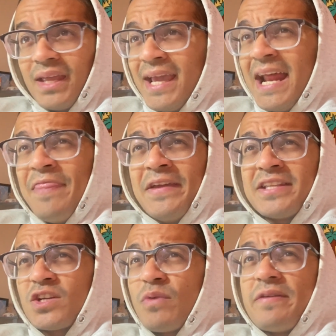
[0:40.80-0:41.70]
And I think
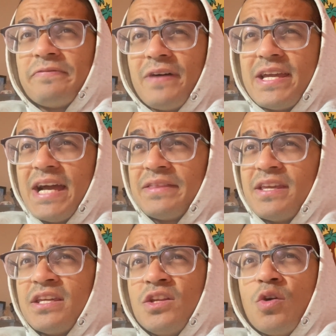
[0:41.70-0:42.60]
it's a great fight. I
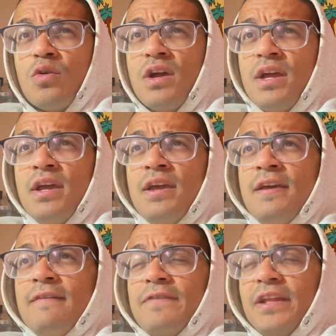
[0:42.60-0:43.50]
think, you know,
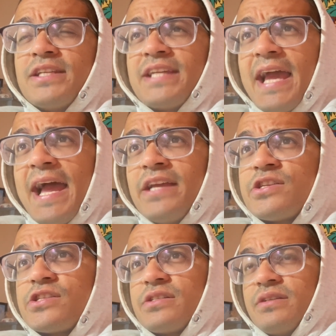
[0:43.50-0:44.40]
Felix
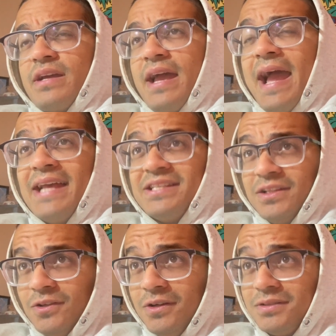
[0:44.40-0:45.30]
Cash
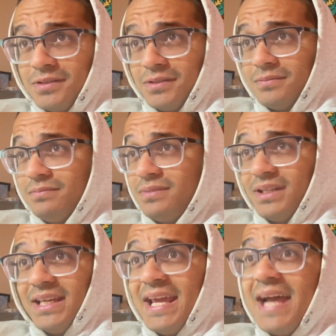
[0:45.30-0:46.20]
hasn't
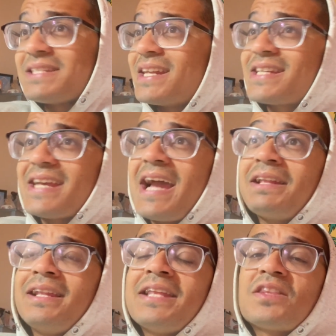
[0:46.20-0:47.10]

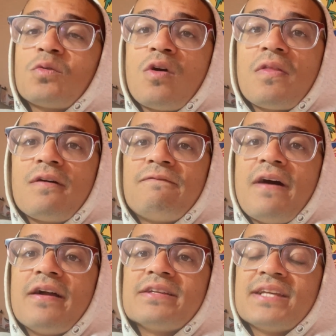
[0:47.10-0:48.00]
exactly lit the world on
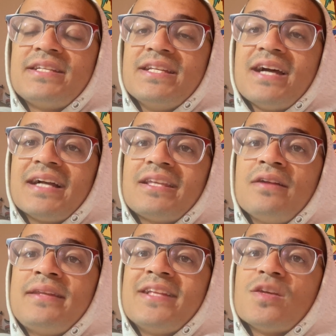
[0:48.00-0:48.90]
fire since he knocked
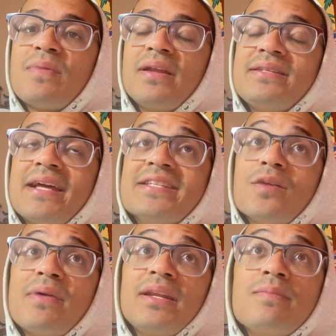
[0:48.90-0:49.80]
out
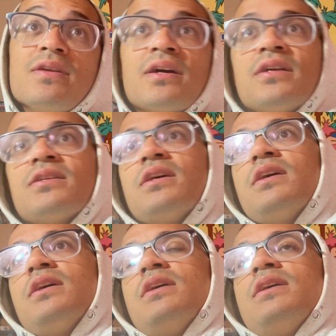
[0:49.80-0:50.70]
Denzel Bentley, because
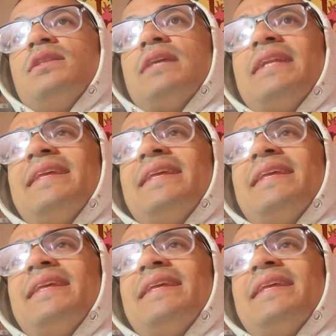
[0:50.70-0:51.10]
that